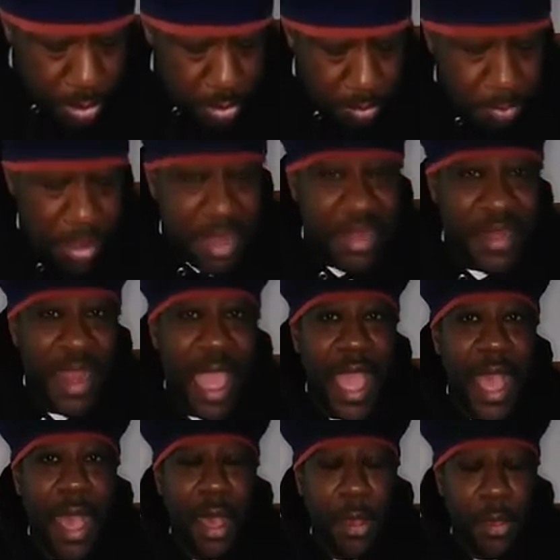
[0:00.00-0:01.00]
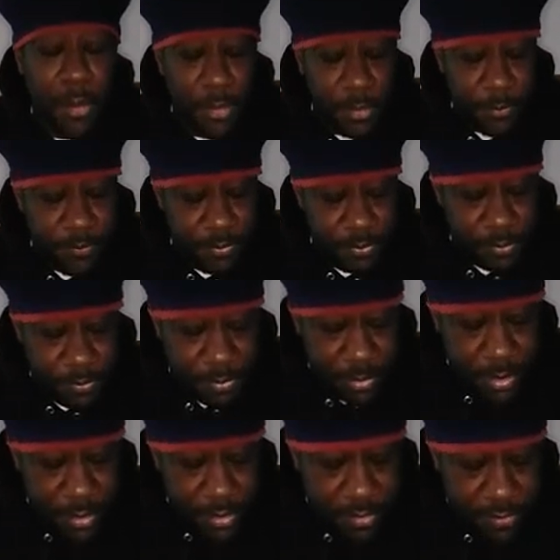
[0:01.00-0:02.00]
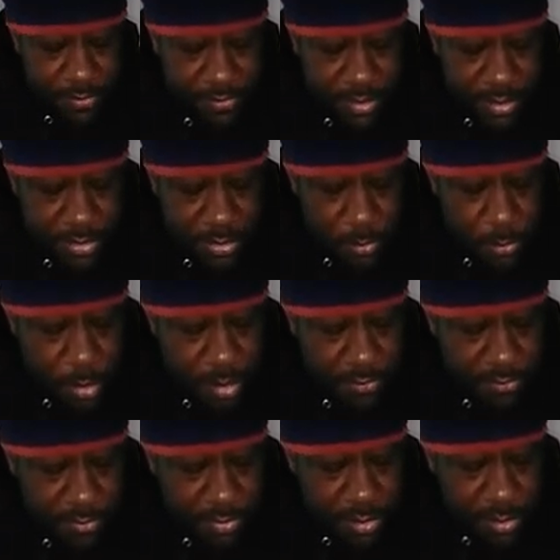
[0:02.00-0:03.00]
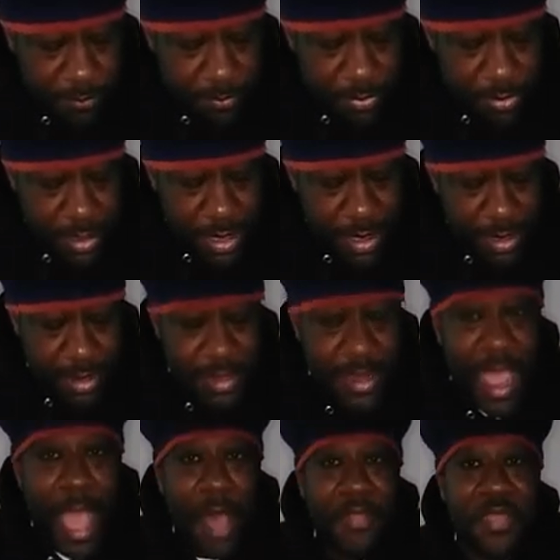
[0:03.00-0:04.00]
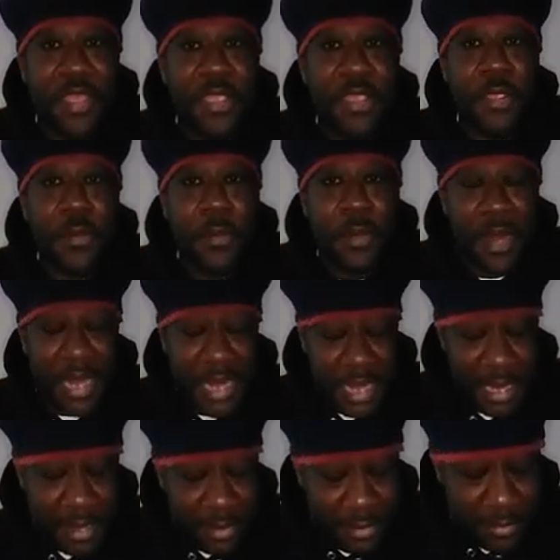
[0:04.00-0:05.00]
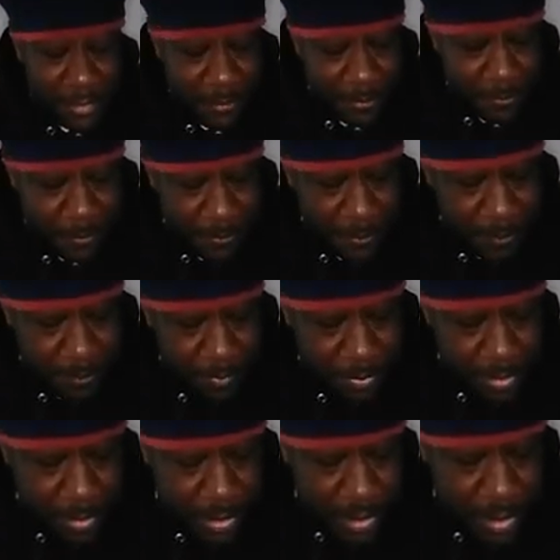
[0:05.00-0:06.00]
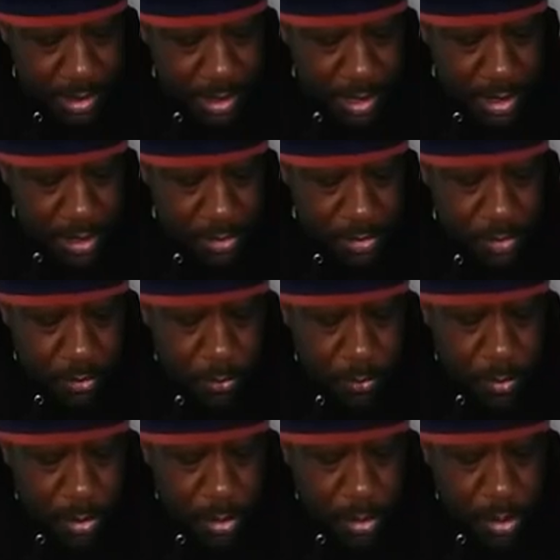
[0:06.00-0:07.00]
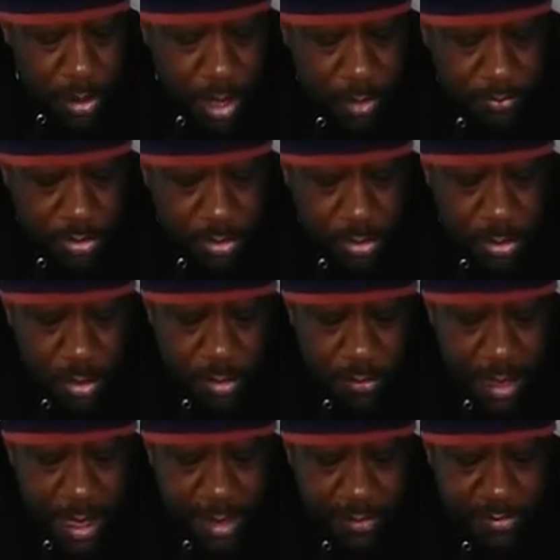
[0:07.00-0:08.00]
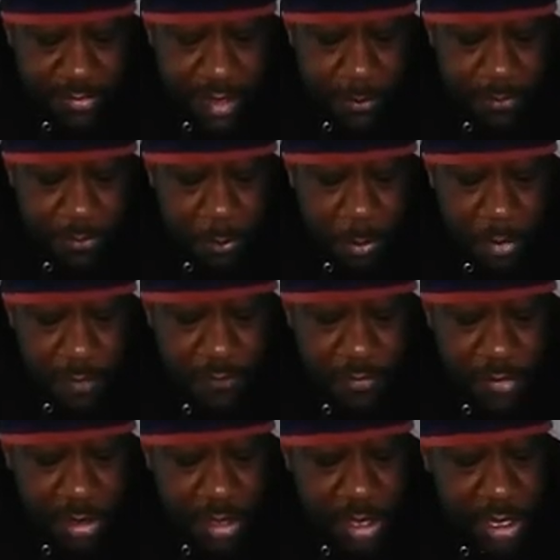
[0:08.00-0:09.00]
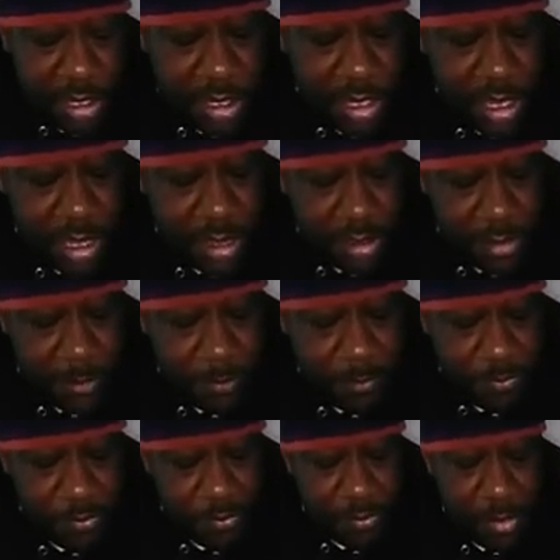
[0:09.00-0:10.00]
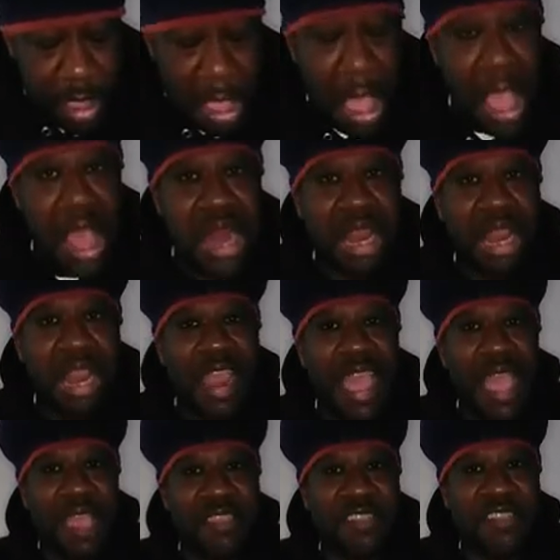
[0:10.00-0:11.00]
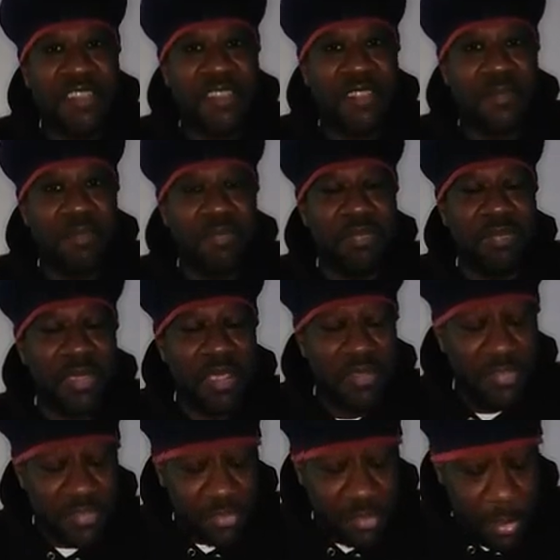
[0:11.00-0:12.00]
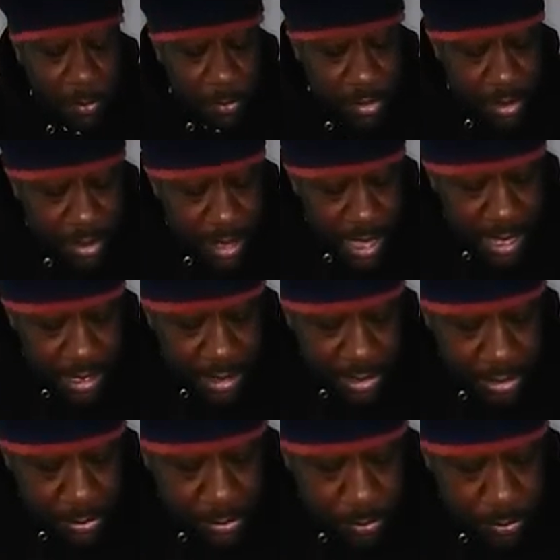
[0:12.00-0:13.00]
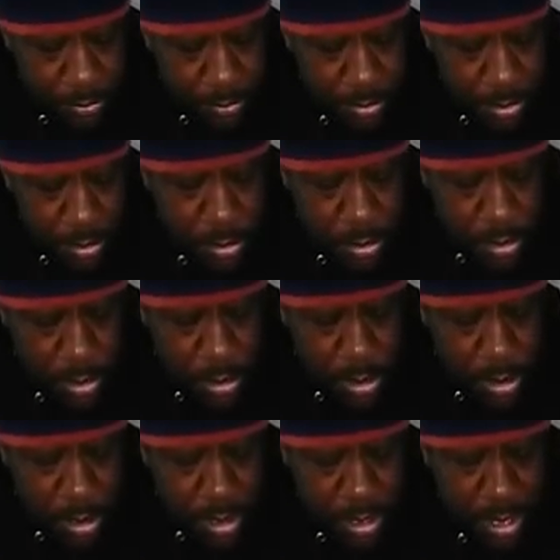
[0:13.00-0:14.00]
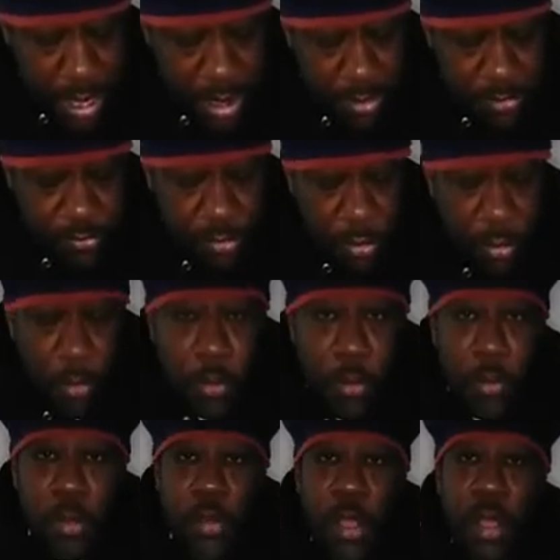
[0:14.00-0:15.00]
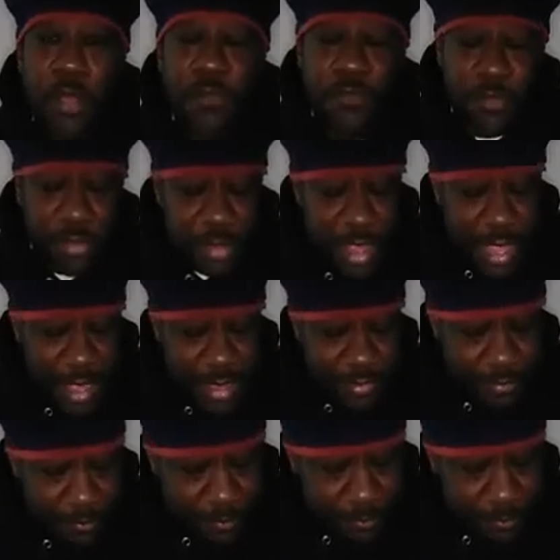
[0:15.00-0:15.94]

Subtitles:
But now, said the Onceler, now that you're here, the word of the Lorax seems perfectly clear. Unless someone like you cares a whole awful lot,